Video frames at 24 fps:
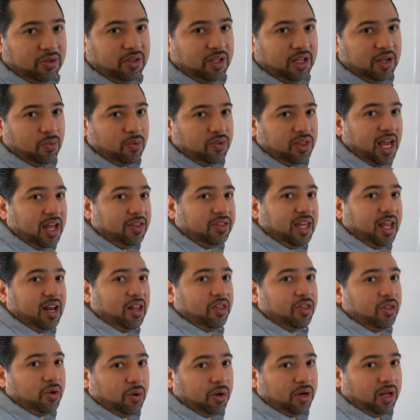and without that
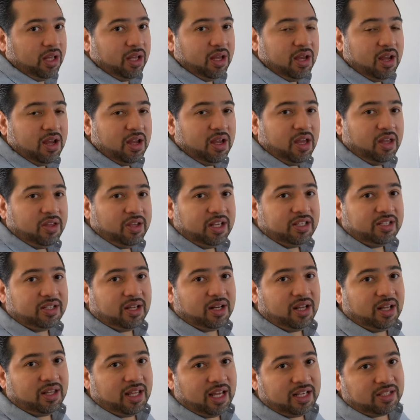authority, that's
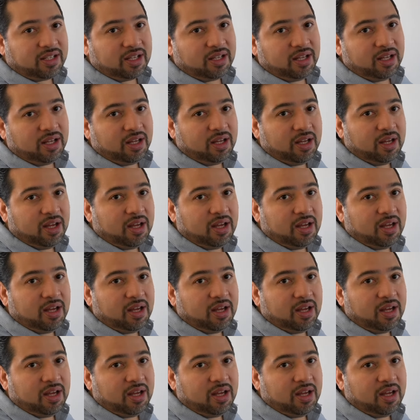gonna